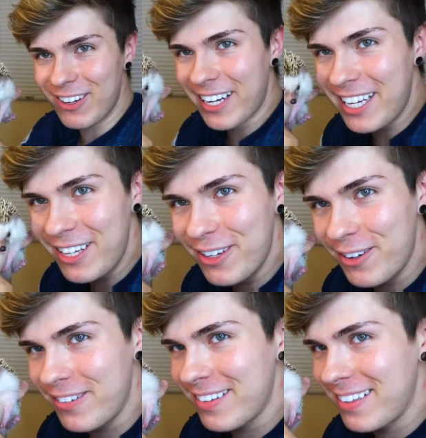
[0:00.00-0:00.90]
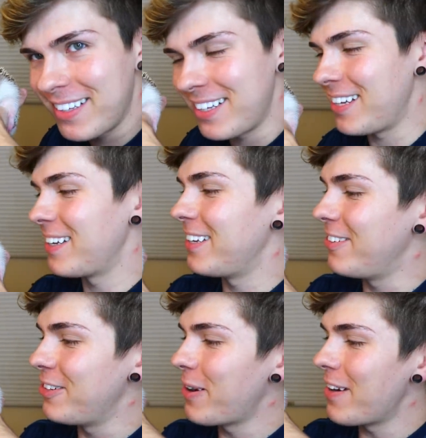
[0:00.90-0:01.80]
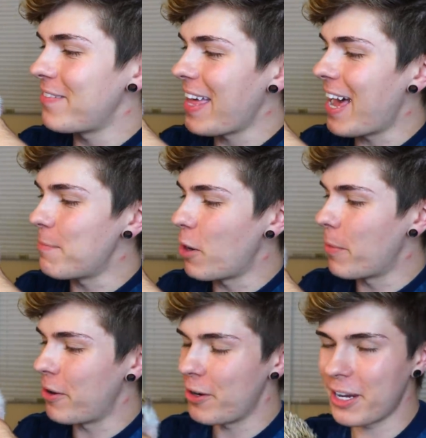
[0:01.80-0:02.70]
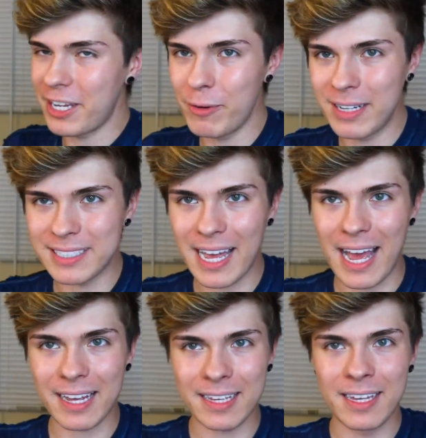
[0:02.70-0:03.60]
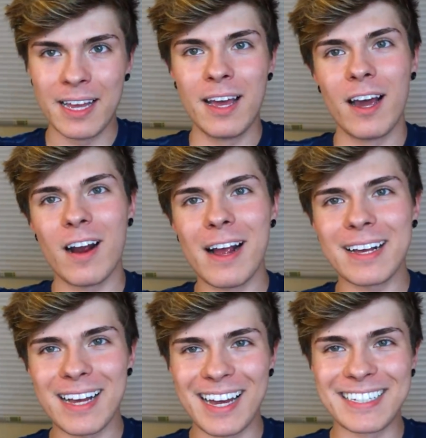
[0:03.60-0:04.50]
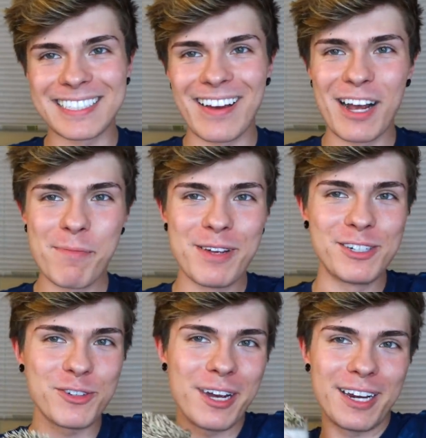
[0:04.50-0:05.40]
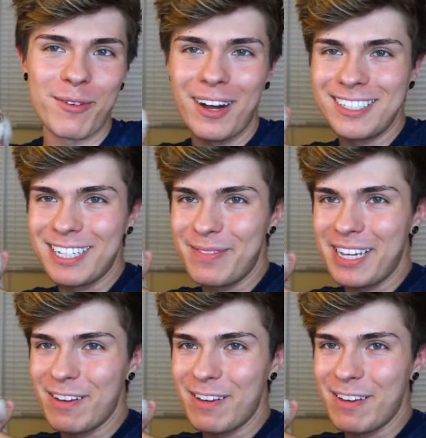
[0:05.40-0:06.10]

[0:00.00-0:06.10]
You're cute. You do have that, Momo. You're cute as heck. All right, guys, so I hope you enjoyed watching me